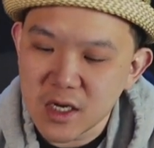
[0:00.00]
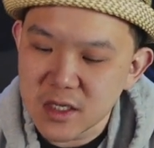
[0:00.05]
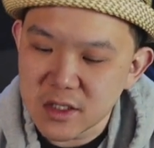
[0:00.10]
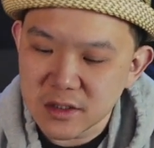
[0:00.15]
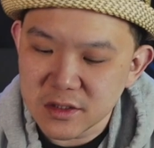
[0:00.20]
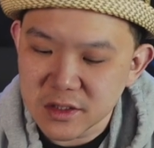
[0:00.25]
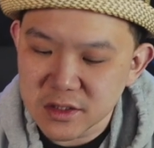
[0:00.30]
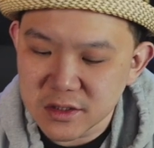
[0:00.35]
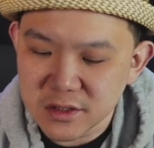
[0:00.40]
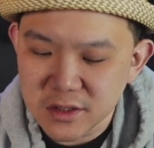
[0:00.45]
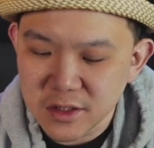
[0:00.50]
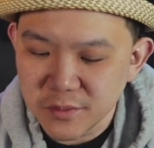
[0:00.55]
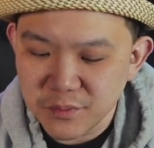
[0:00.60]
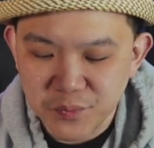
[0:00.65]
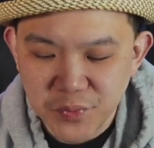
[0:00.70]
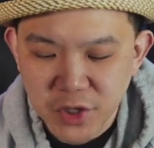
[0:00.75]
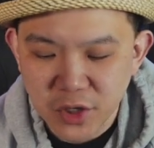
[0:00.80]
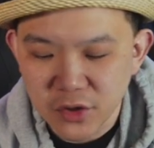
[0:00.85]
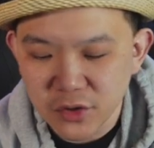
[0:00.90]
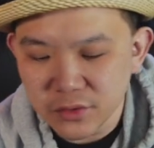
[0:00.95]
Just the
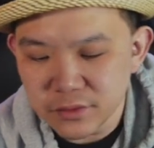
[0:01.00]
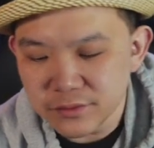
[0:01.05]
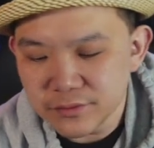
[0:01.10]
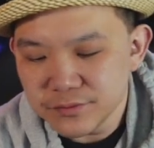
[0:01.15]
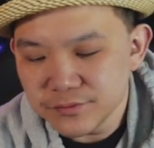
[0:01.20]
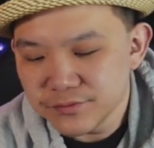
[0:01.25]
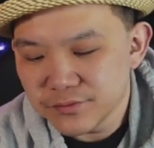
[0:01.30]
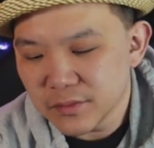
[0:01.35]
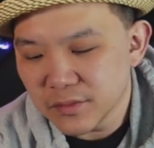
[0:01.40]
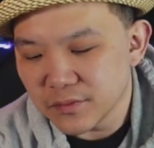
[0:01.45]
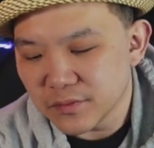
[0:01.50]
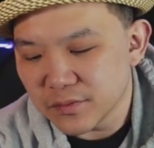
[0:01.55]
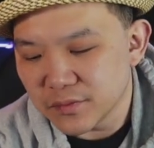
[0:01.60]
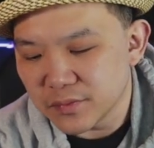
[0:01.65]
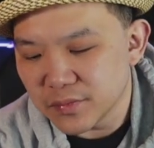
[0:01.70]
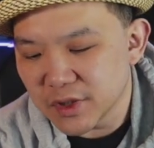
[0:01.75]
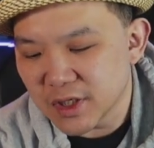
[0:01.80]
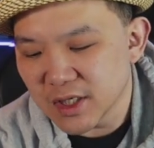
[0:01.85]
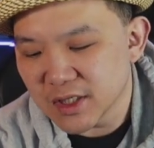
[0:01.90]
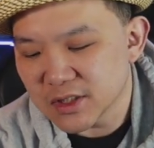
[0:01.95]
build.
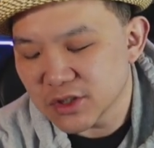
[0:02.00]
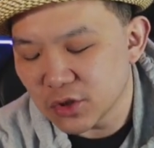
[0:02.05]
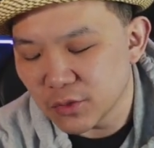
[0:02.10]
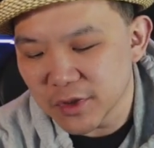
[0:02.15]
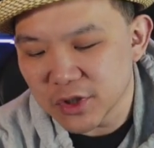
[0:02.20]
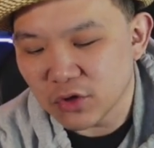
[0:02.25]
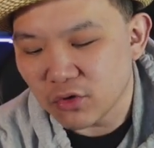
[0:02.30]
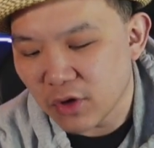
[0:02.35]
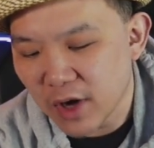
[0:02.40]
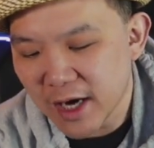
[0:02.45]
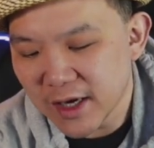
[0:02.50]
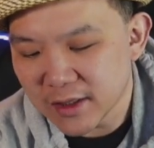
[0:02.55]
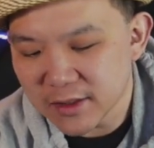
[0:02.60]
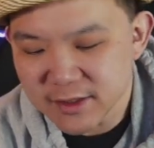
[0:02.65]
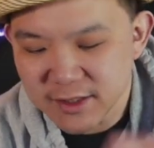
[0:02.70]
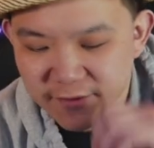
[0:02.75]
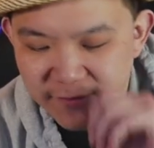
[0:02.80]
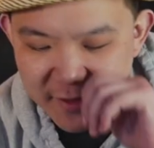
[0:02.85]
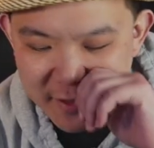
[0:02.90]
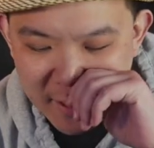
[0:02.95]
Because so many crack and
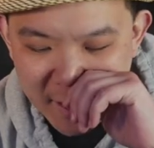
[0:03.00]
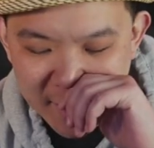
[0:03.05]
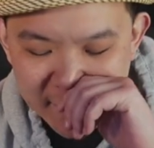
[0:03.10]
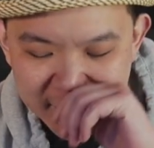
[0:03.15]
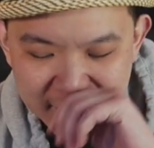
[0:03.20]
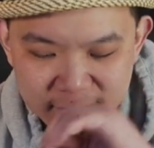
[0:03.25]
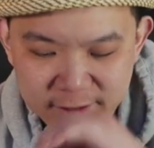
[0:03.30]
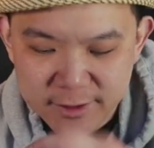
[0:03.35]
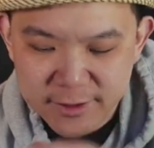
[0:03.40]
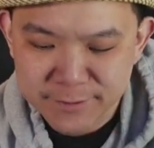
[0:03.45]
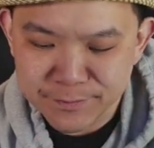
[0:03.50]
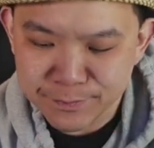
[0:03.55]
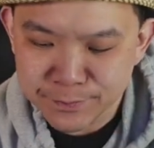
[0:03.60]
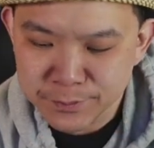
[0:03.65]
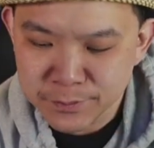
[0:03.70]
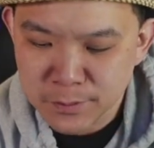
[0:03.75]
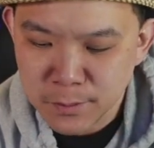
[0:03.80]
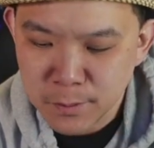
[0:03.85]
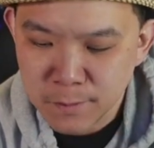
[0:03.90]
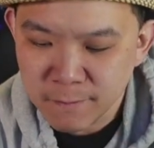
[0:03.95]
stuff like that, the
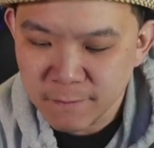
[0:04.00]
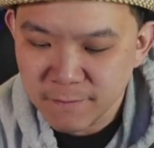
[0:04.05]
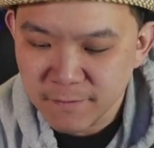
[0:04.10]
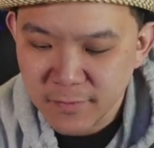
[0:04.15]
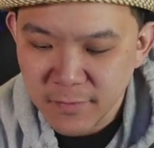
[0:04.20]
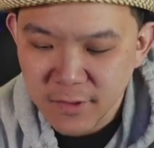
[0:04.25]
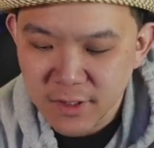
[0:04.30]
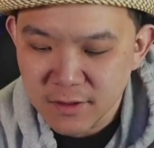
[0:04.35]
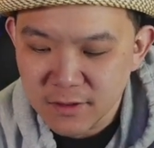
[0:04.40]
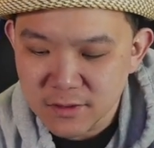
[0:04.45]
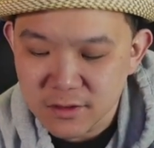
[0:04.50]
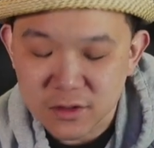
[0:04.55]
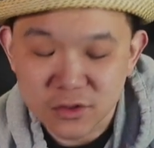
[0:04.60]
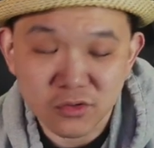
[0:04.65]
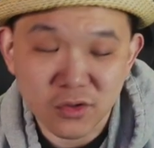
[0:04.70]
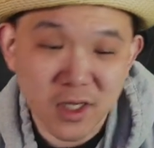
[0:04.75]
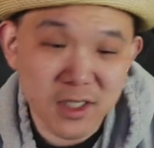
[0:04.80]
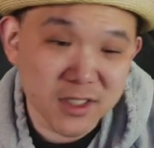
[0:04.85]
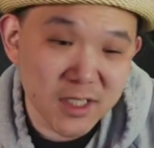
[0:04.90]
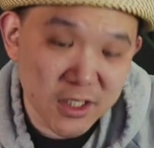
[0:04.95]

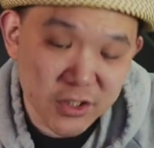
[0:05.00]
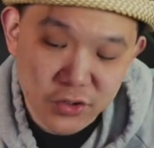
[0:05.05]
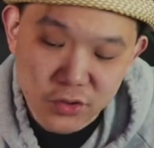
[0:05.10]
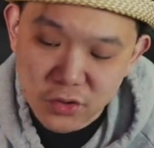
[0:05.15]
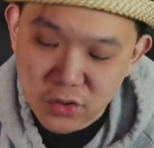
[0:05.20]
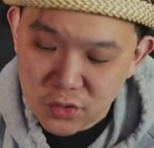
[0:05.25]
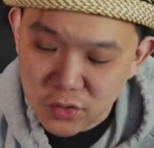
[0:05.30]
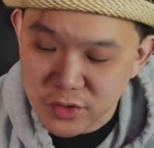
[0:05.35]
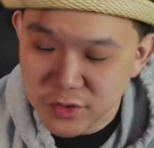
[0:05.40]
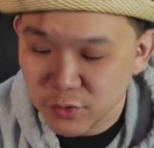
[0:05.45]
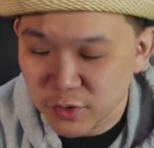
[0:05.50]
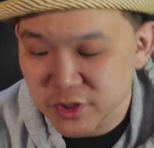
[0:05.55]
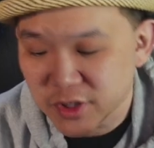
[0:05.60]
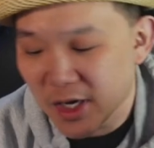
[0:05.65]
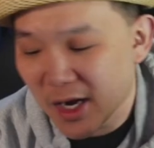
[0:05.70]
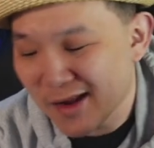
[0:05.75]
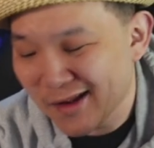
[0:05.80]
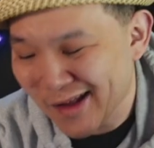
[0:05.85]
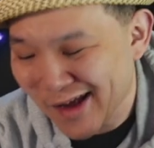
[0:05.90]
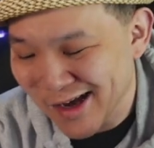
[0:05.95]
draw is actually loose, which
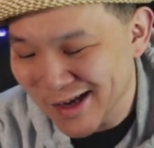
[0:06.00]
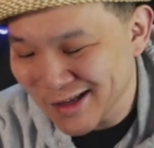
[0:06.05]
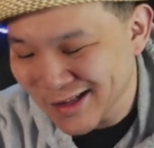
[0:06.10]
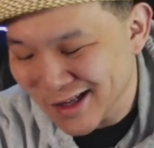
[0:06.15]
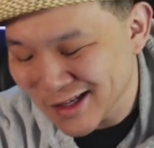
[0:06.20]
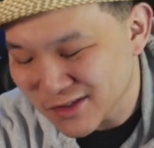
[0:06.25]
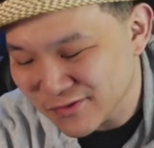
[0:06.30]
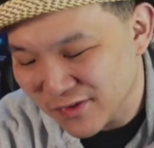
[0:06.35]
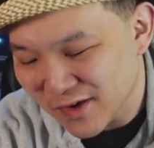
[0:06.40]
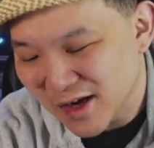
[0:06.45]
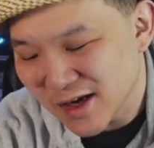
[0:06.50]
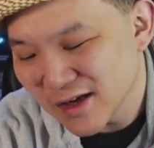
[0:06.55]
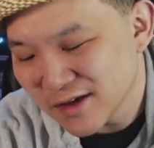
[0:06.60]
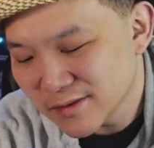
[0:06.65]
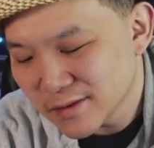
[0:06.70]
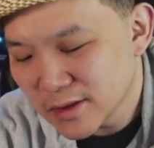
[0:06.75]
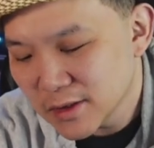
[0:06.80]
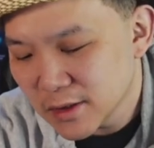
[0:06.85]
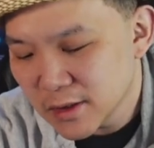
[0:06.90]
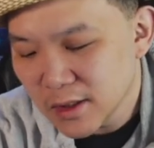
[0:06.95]
I like. That's fine.
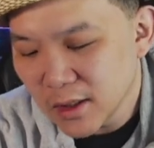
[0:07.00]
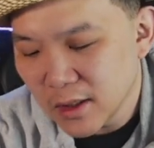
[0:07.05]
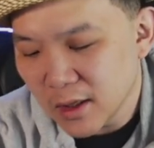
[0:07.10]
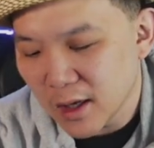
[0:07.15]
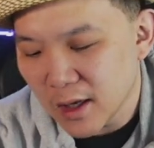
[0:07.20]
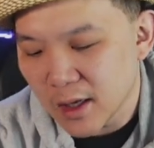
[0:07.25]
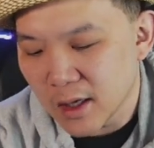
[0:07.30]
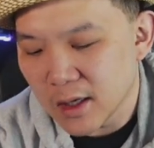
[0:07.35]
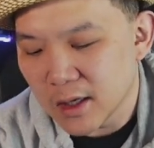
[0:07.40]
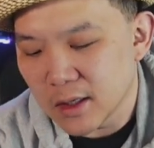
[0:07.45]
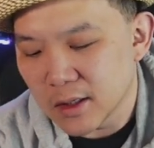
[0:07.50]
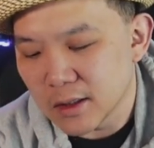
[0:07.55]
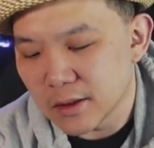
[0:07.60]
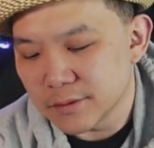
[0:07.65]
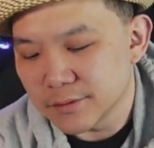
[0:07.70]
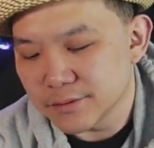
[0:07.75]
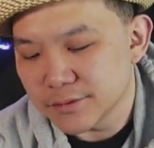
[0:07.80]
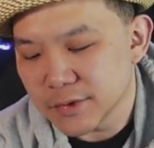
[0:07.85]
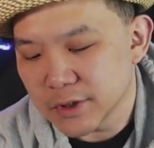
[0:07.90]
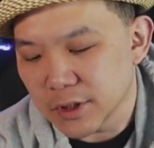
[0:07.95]

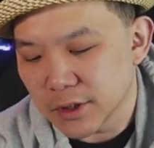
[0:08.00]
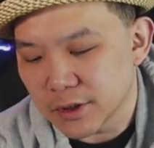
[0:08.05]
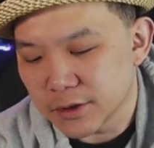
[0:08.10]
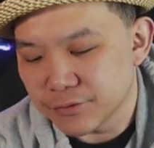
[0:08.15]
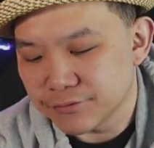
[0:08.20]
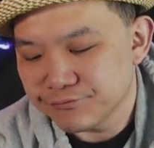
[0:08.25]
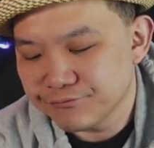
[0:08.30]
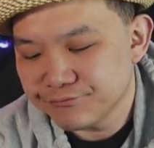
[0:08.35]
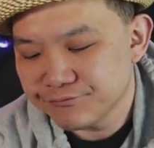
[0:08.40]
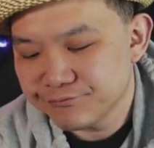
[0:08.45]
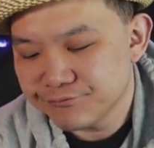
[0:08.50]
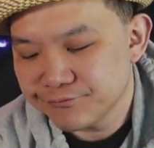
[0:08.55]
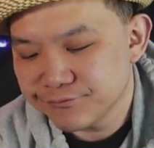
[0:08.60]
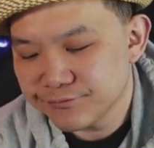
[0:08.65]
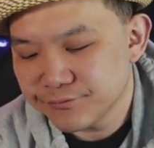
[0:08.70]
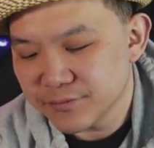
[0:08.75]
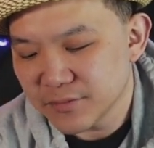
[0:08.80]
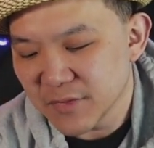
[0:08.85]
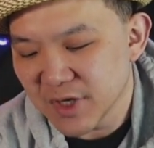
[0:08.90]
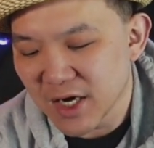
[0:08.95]
So,
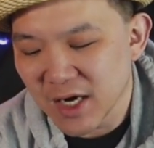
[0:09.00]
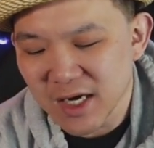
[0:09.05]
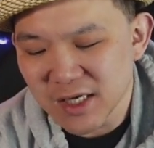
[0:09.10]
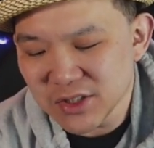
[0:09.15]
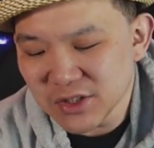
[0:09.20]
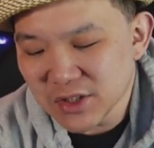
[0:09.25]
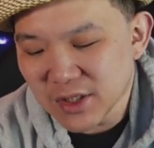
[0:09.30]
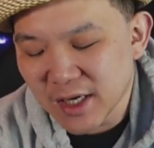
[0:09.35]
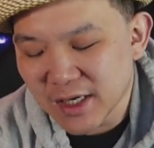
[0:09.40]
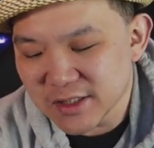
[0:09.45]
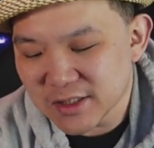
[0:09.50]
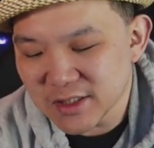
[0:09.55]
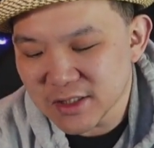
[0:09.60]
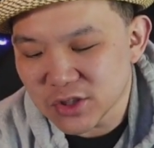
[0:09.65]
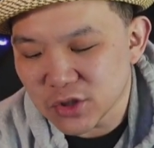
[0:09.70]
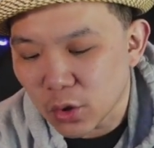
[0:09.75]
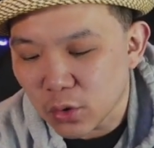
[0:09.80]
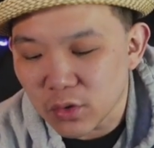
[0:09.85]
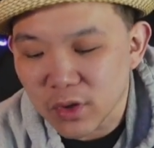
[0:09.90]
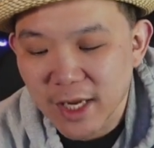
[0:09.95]
yeah, I
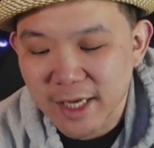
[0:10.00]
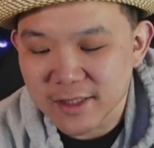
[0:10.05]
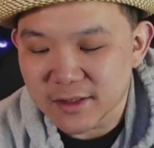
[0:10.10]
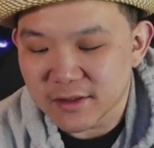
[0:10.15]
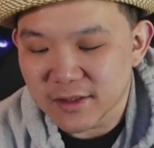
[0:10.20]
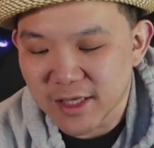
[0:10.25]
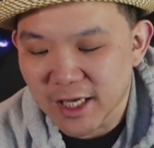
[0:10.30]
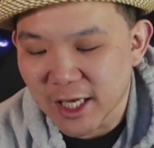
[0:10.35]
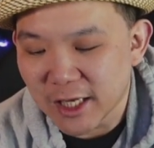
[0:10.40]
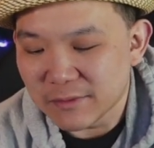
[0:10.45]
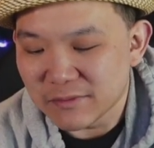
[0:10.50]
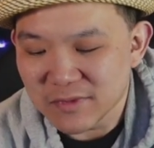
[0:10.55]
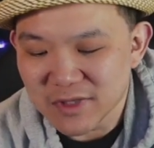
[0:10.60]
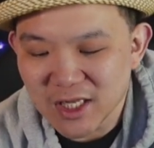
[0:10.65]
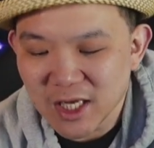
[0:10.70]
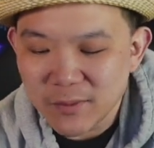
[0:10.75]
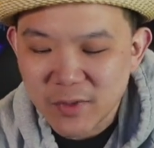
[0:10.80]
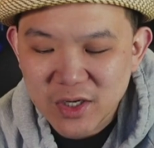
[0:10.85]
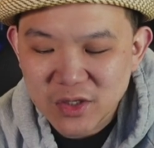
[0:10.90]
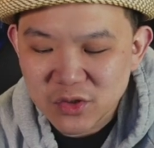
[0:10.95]
just don't like the name,
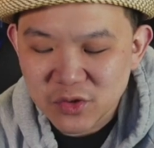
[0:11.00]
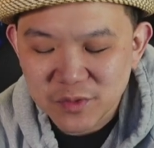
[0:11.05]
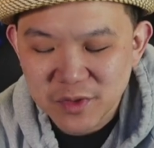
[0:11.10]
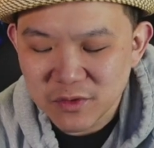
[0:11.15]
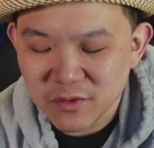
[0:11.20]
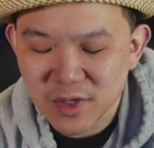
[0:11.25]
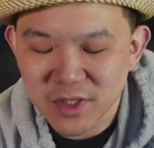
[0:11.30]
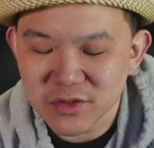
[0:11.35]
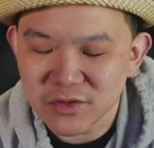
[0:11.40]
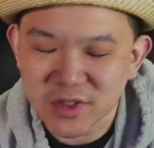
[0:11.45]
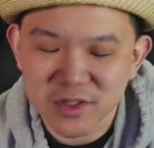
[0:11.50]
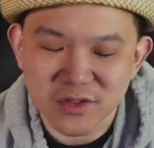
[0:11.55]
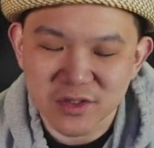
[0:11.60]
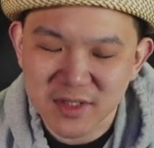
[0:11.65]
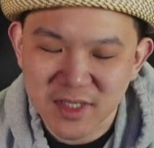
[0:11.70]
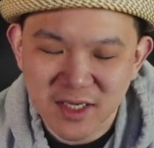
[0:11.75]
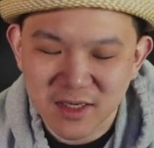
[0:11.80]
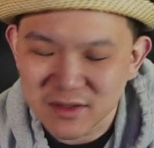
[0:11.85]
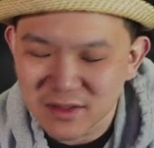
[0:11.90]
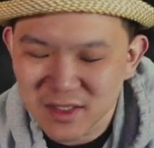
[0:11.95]
Namakubi. Why do you try to
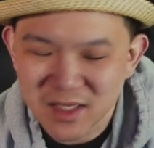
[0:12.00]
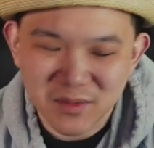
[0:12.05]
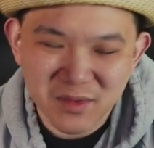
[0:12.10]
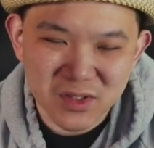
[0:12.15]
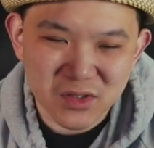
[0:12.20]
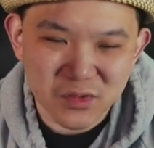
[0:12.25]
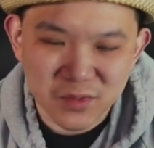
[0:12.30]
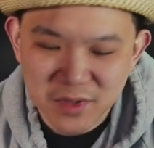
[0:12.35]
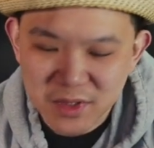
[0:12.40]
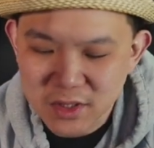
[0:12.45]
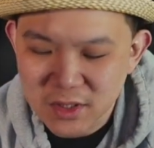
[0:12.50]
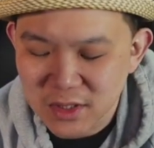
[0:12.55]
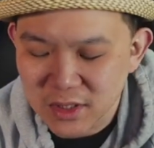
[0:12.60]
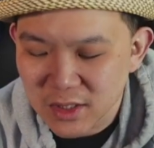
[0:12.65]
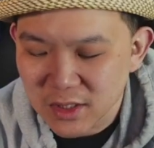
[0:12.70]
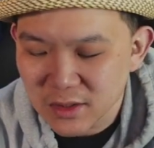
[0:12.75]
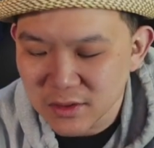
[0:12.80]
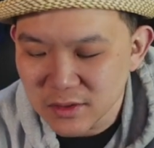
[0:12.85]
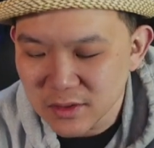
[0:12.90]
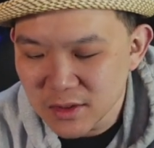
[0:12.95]
say it? You
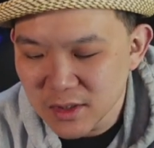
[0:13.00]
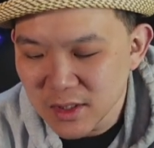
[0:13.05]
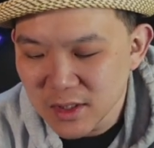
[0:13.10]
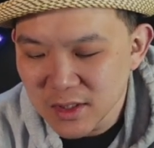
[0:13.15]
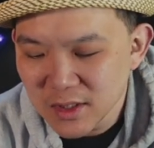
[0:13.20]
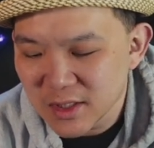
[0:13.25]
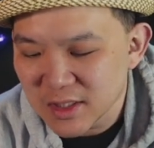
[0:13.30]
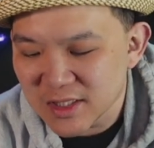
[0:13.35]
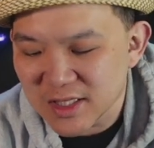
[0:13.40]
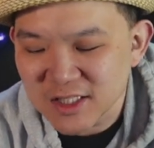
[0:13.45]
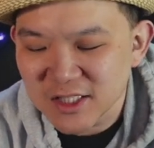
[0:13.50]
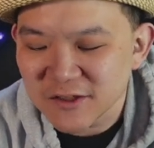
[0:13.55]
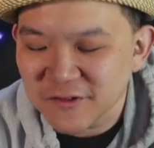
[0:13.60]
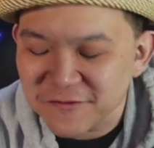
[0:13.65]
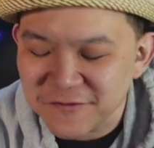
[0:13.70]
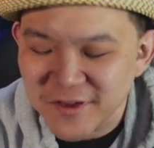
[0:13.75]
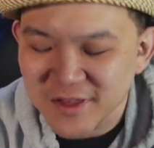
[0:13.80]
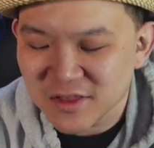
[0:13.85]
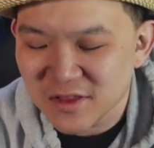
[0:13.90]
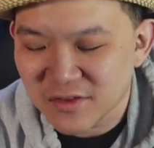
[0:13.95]
know? It doesn't
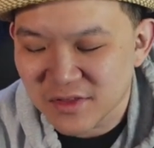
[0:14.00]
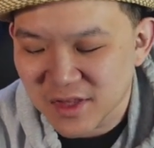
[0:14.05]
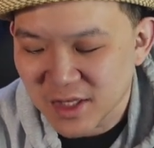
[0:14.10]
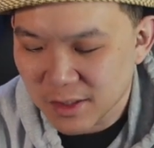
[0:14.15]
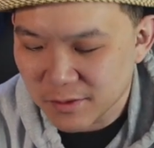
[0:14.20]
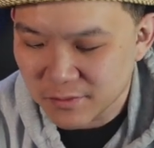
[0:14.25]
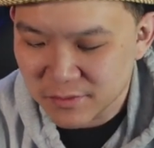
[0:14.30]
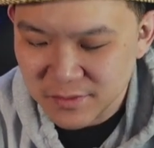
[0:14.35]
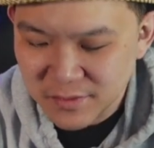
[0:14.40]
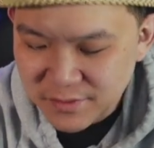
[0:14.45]
fit the theme.